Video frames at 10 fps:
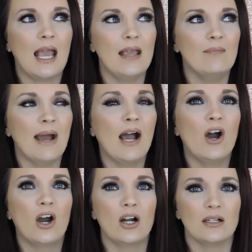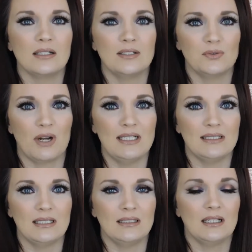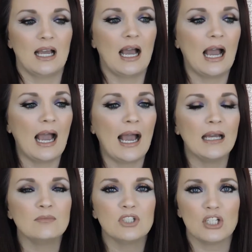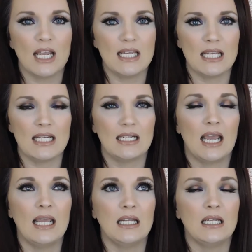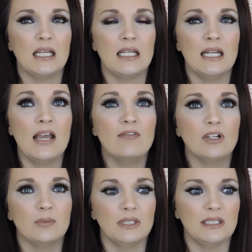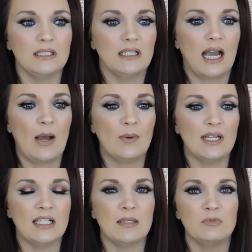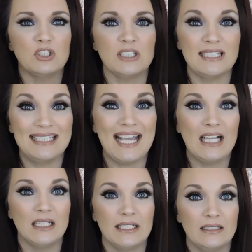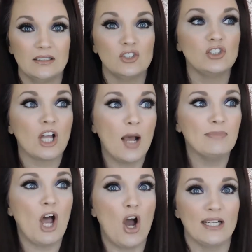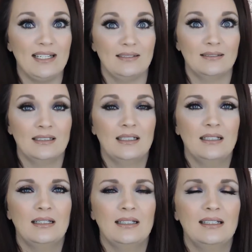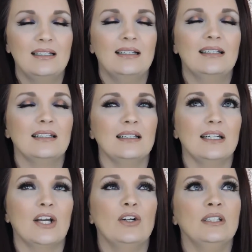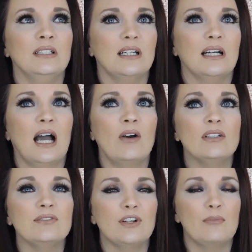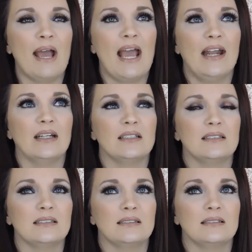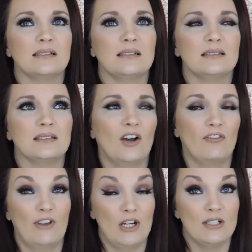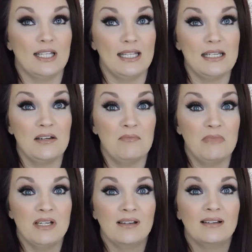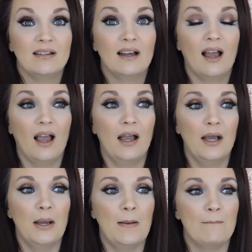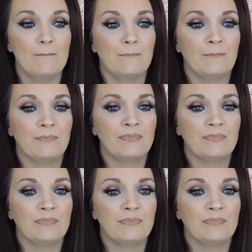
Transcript: and my heart is racing I'm shaking, and inevitably, I would end up just yelling, "Stop talking!" You know, and I always felt bad because it's that's not fair to them. Um,